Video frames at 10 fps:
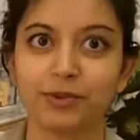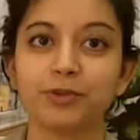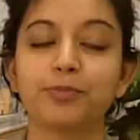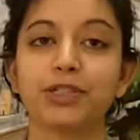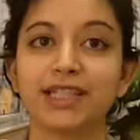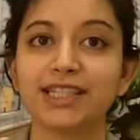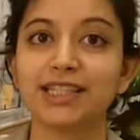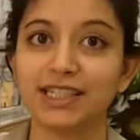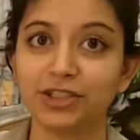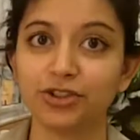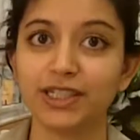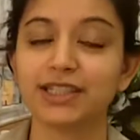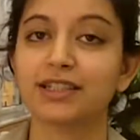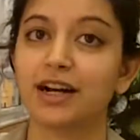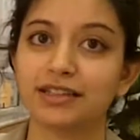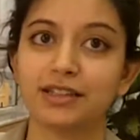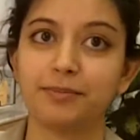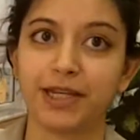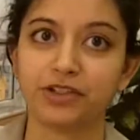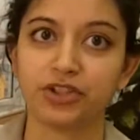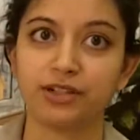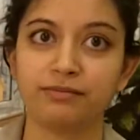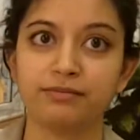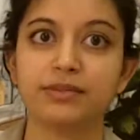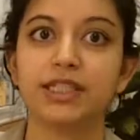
which presents initially as constipation,